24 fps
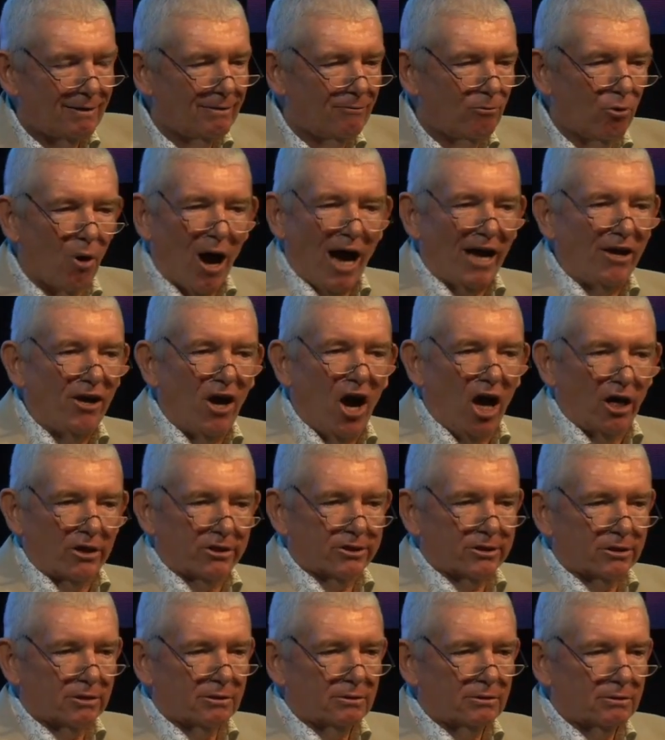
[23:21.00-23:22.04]
Why
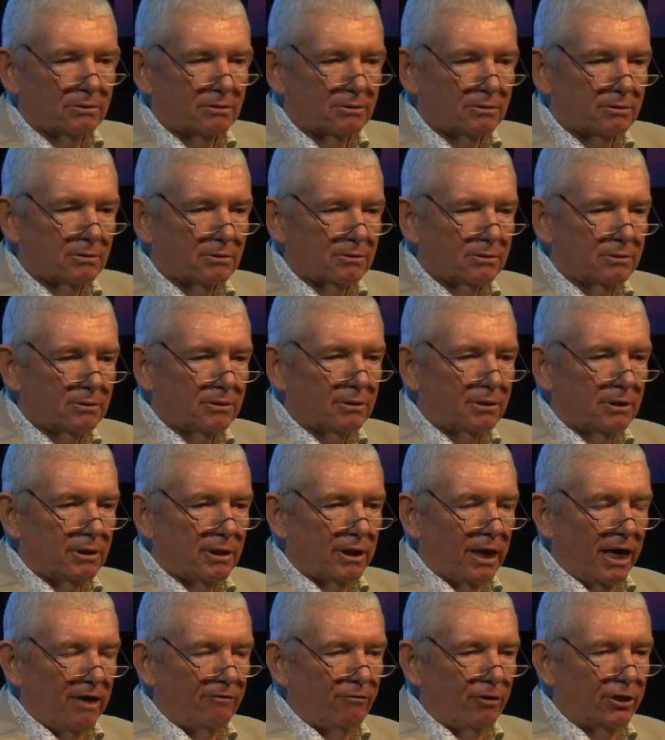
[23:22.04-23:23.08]
not?
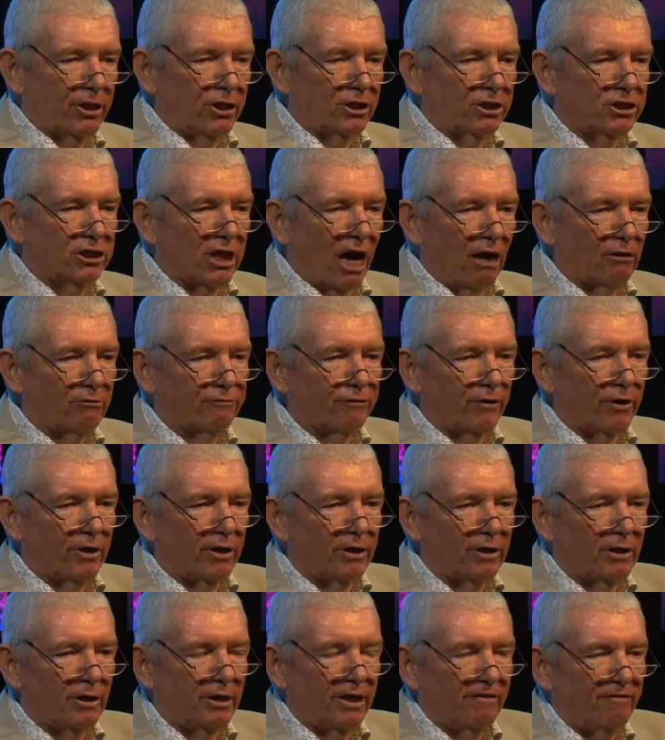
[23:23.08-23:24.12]
If we can shout
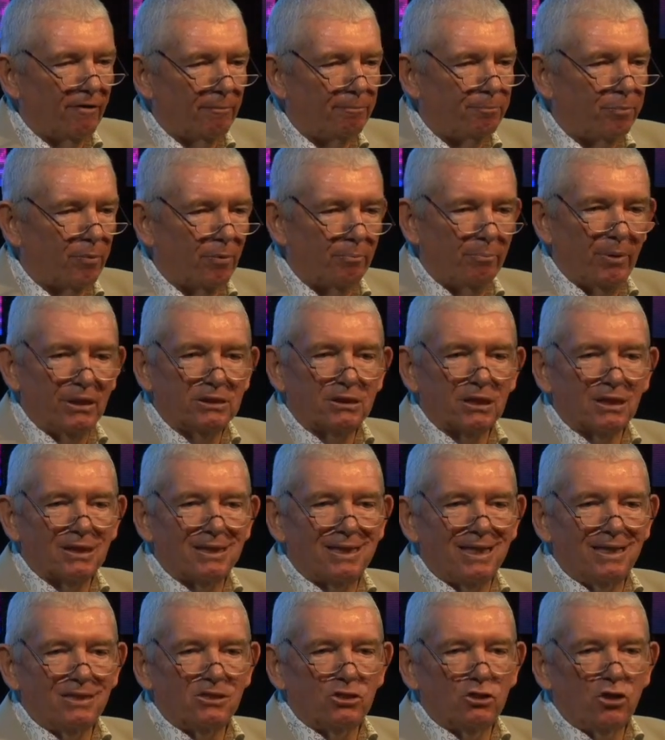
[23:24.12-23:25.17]
for Liverpool, Milton
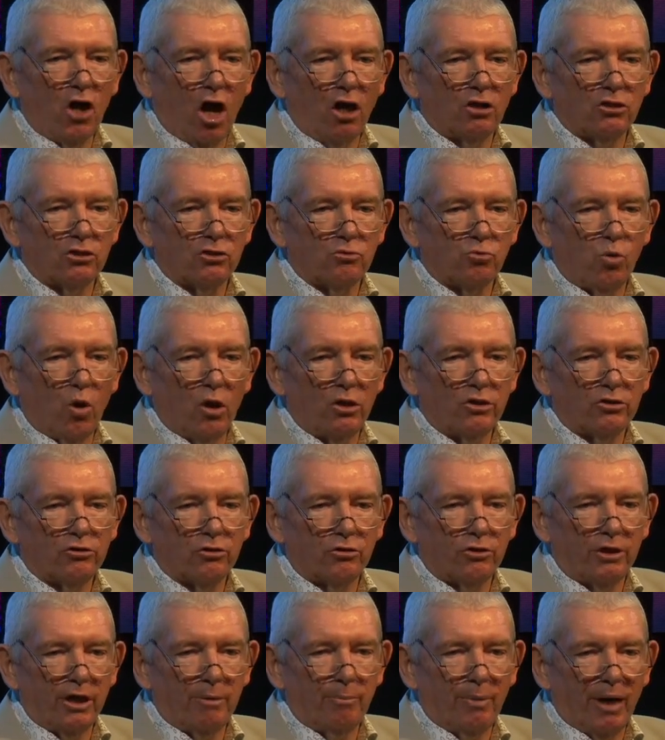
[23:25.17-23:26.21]
Keynes Dons won
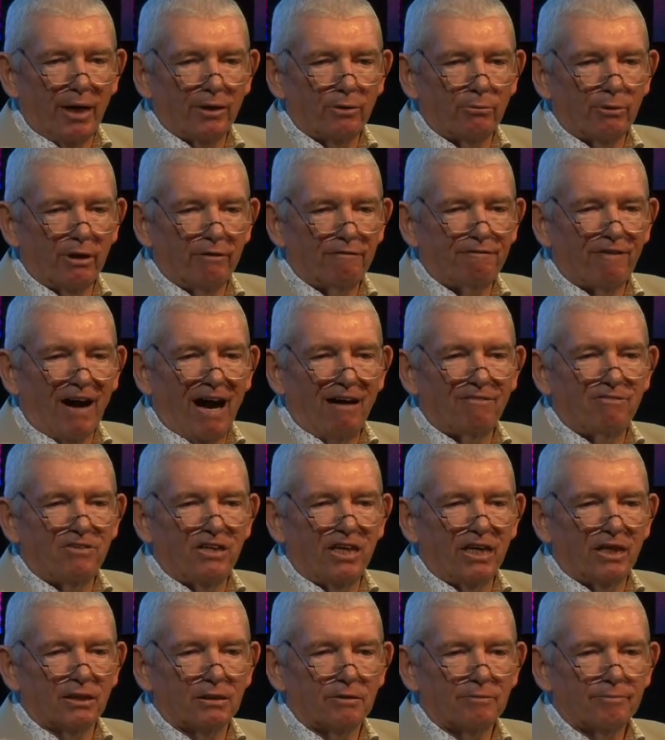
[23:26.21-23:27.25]
today, by the way,
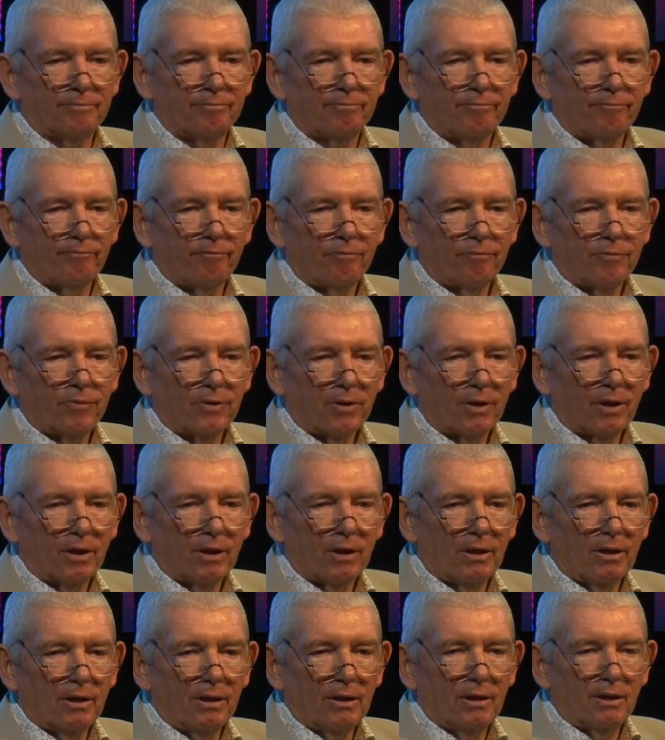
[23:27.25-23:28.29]
5-0.
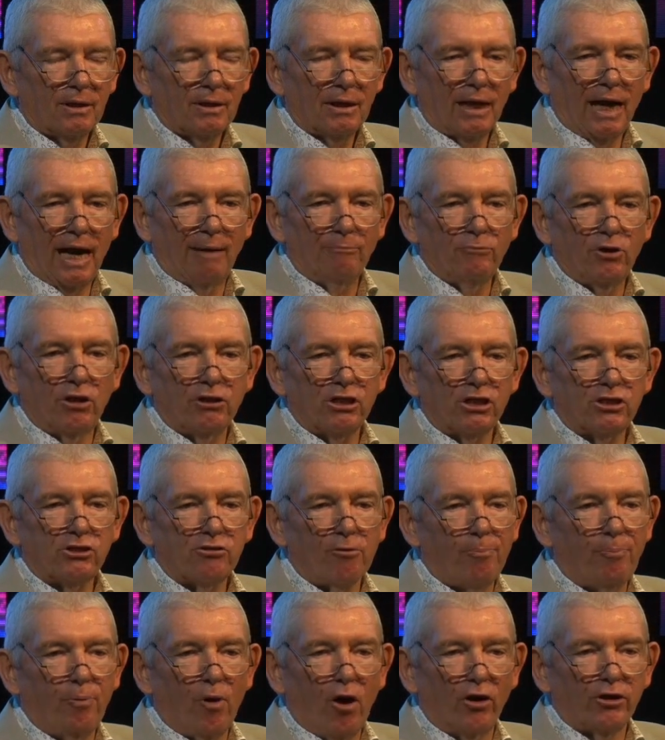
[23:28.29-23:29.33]
I'm not a
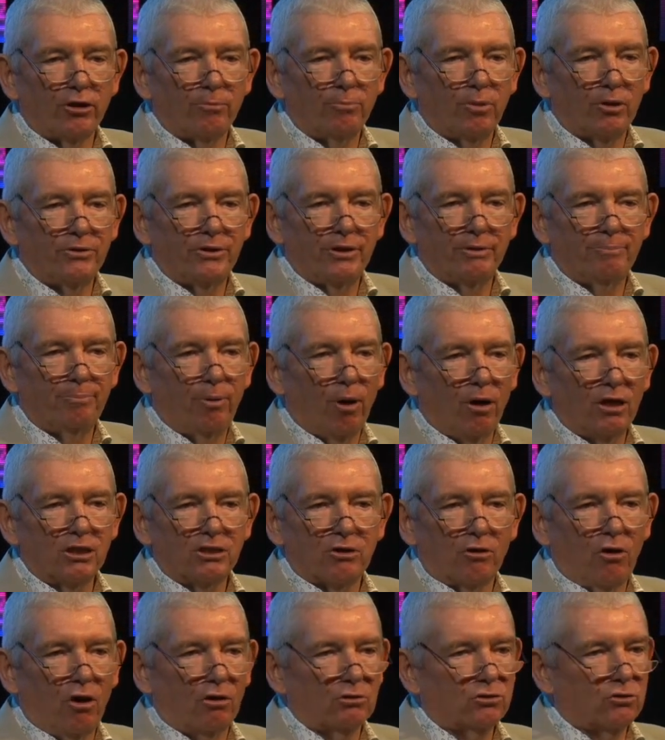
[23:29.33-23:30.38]
supporter, but the boys
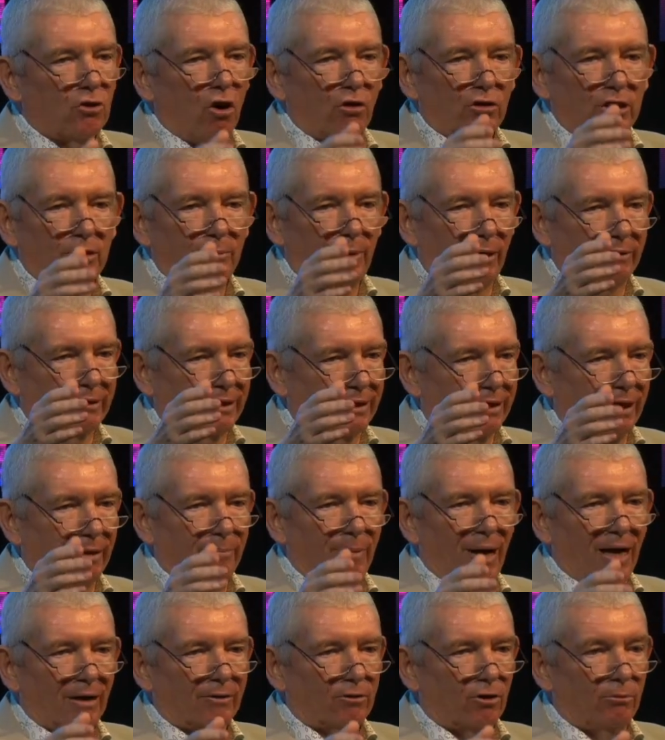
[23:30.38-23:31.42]
are all talking about it in the
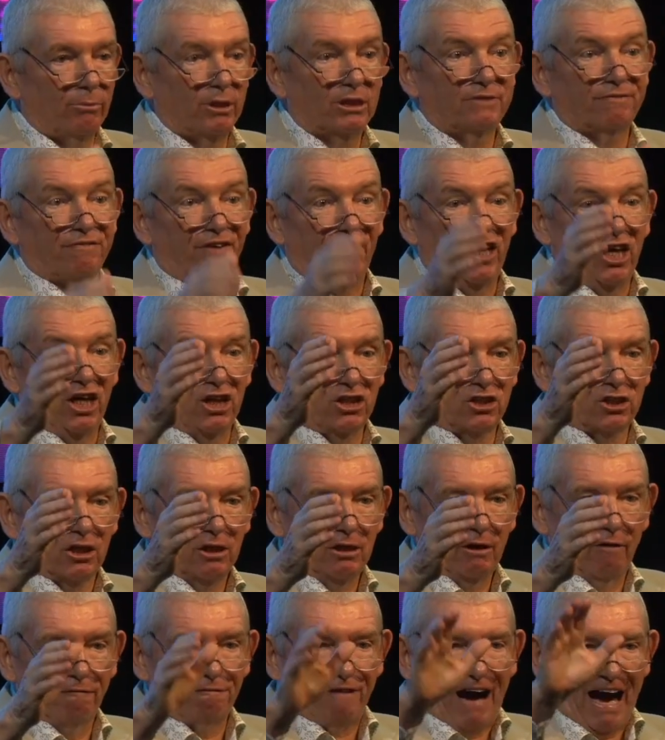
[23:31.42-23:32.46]
back room. It's finished,
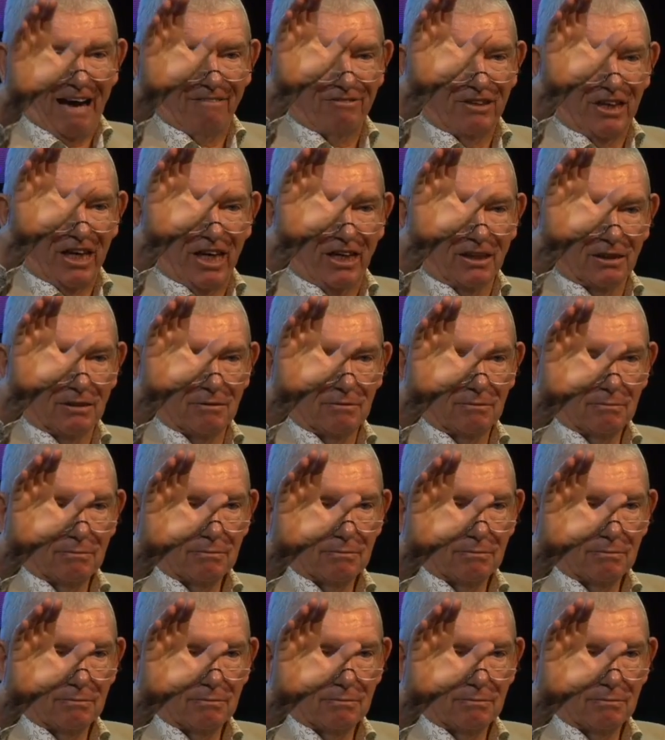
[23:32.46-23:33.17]
5-0.